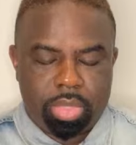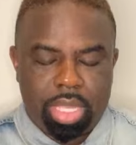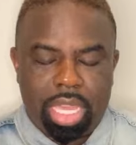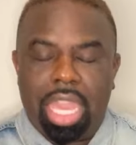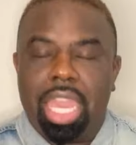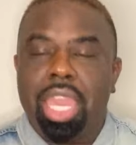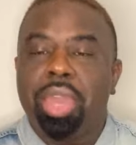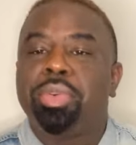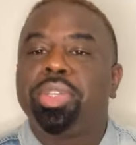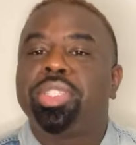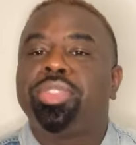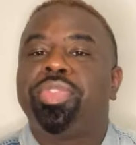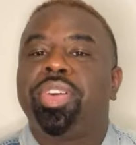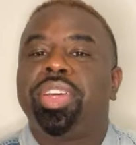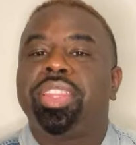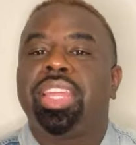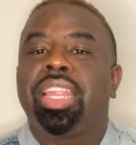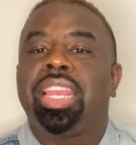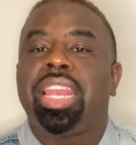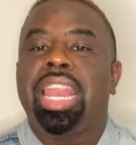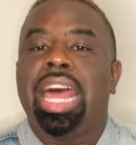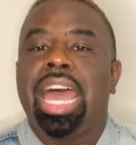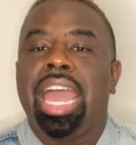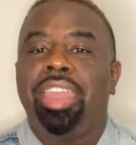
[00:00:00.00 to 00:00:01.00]
It was for the
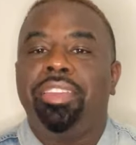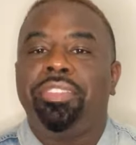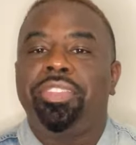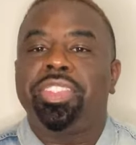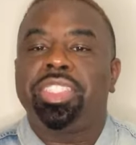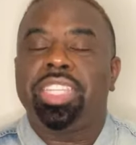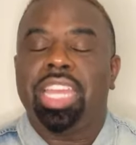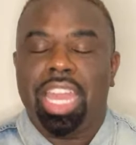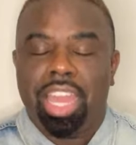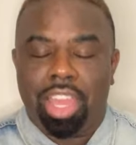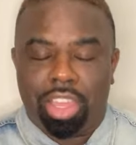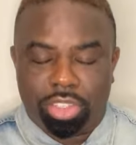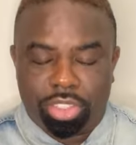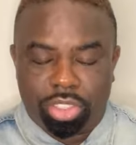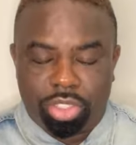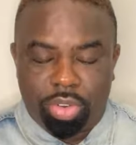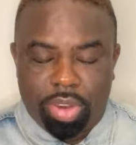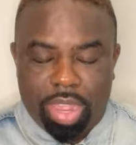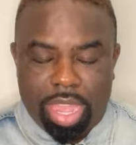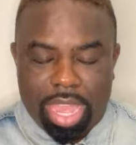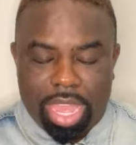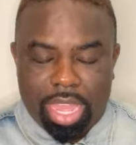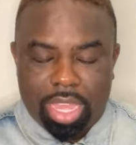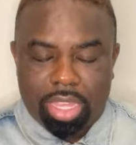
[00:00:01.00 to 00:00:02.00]
Life
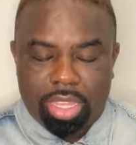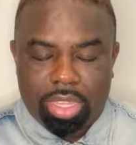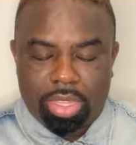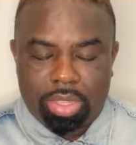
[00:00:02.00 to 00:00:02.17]
soundtrack.